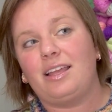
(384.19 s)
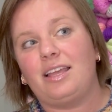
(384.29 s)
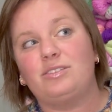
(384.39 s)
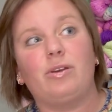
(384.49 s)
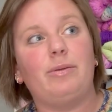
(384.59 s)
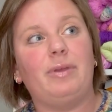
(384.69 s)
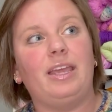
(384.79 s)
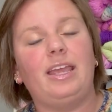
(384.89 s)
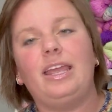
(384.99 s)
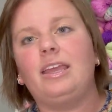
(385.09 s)
And so I
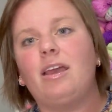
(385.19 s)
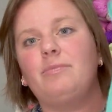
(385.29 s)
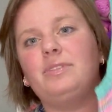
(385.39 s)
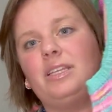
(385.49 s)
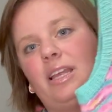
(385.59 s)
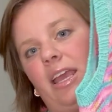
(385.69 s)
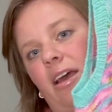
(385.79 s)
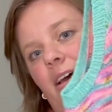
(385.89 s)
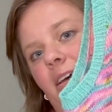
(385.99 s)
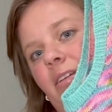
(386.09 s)
made, it comes in like
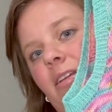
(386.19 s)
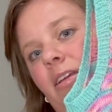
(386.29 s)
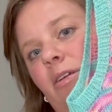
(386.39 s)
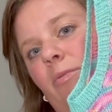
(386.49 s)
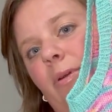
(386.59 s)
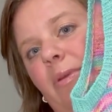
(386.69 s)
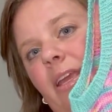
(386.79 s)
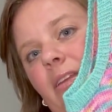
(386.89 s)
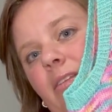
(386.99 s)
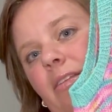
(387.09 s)
a
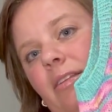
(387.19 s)
ribbing